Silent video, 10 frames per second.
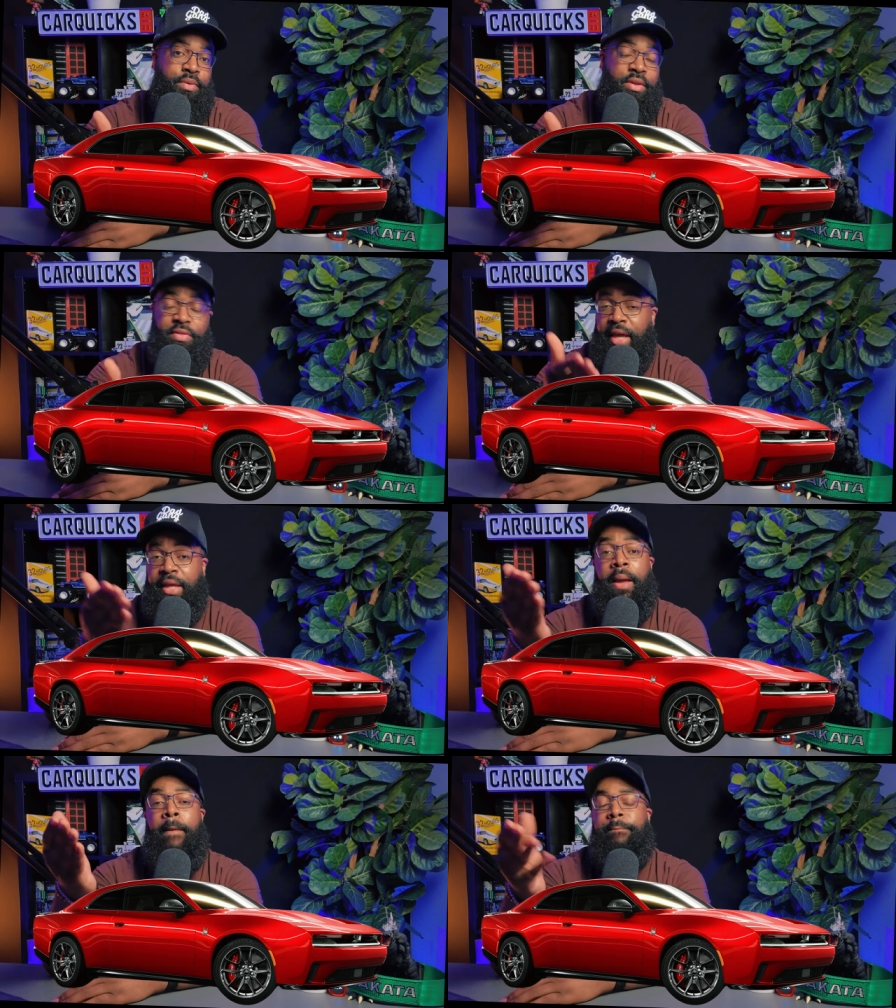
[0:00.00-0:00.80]

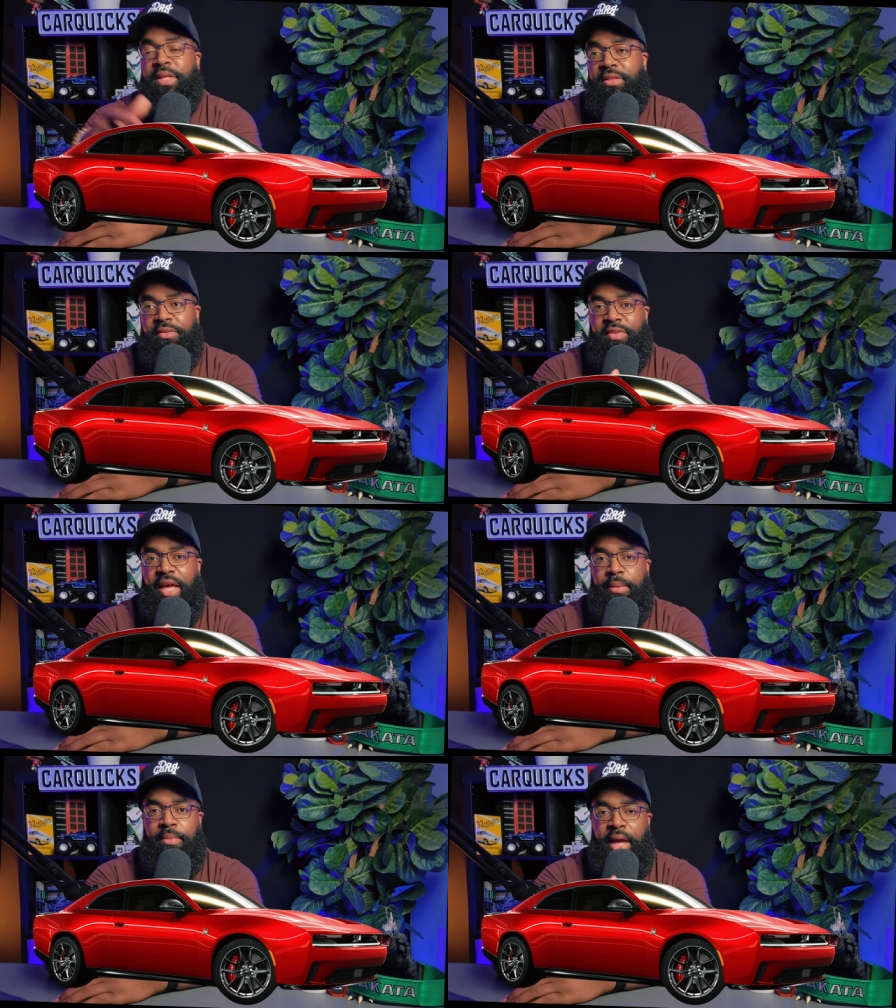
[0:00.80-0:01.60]
They did the
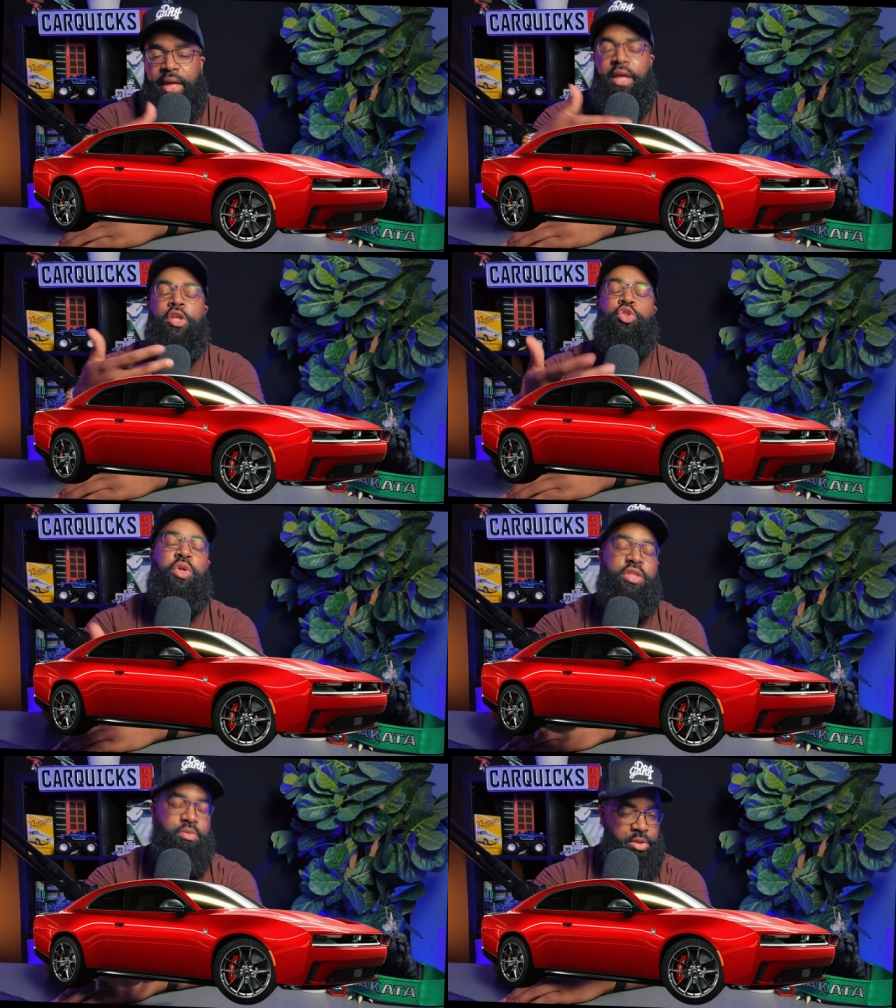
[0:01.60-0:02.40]
same like
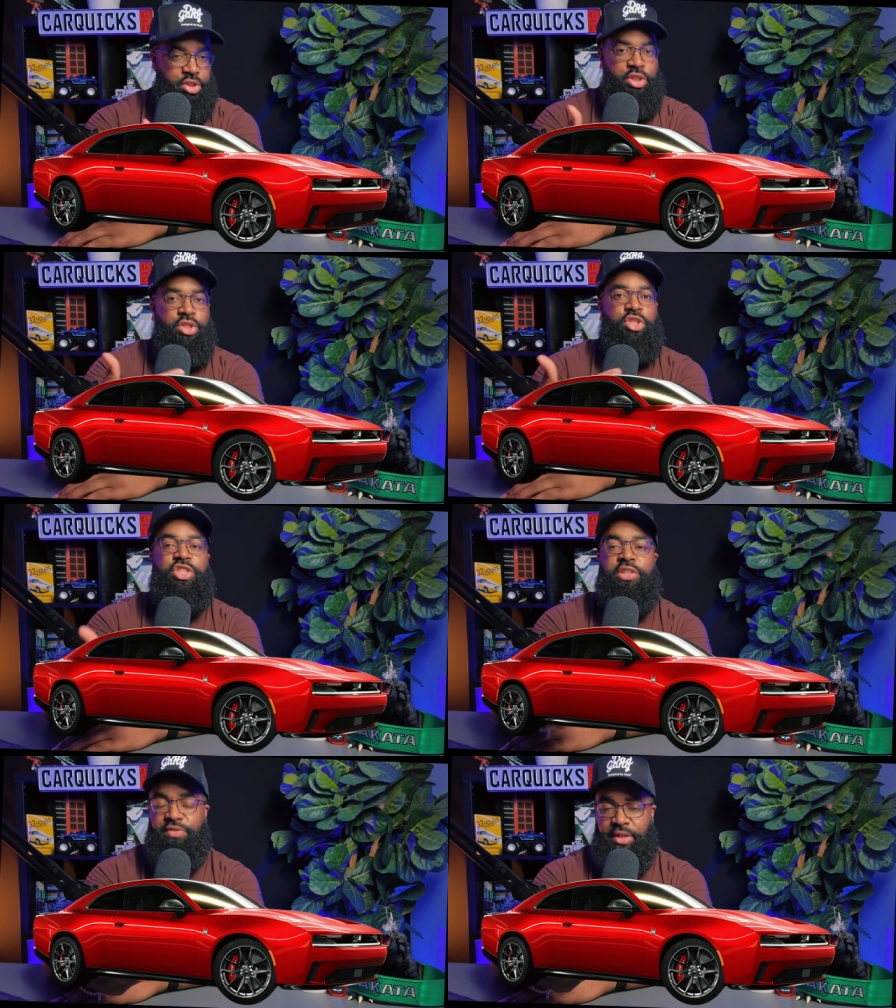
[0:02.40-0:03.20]
transmission
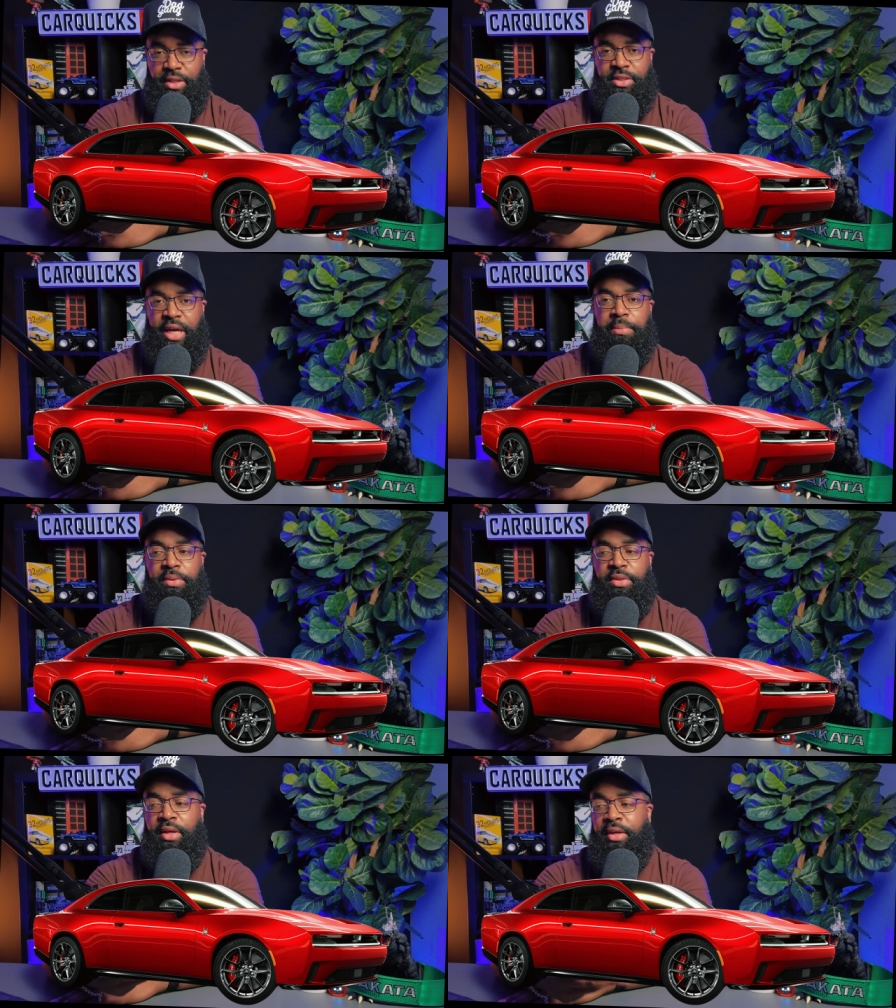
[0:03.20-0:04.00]
shifting type
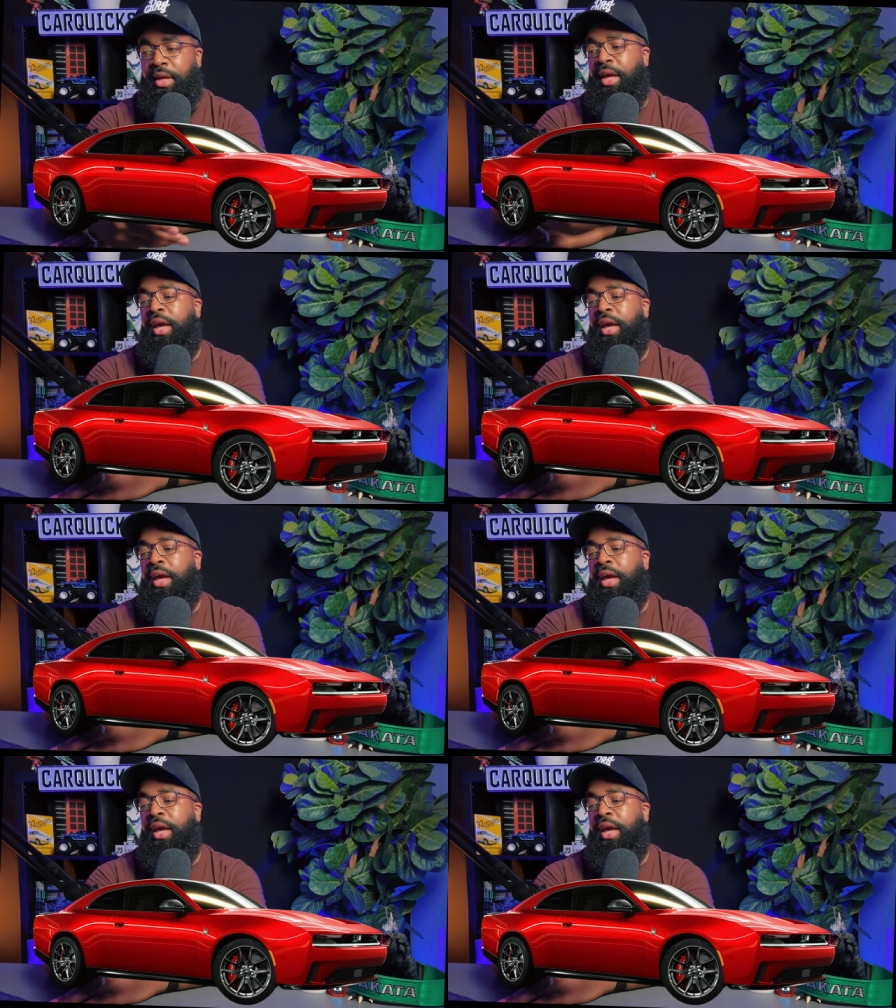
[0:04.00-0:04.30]
of thing.